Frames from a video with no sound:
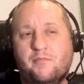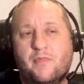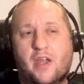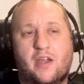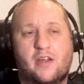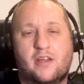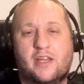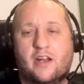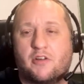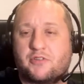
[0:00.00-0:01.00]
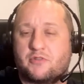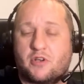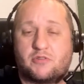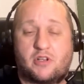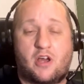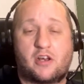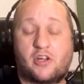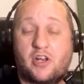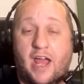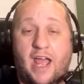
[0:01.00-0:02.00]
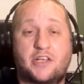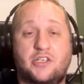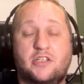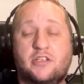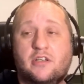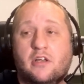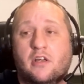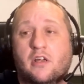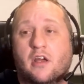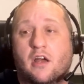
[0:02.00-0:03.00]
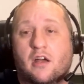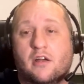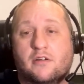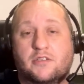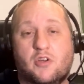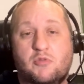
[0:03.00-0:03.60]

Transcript: uh, it also shows a lot of good action uh, shows